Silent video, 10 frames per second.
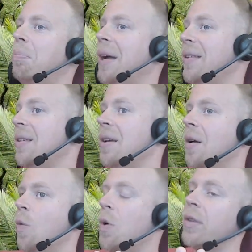But
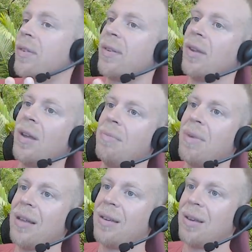what
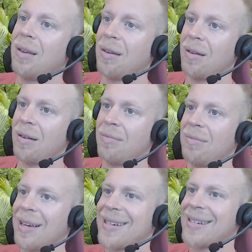might
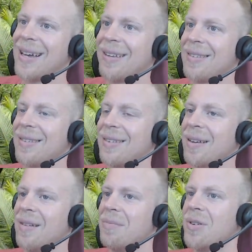excite
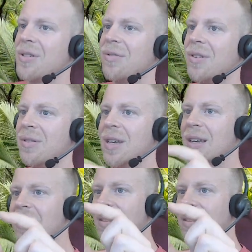most of you,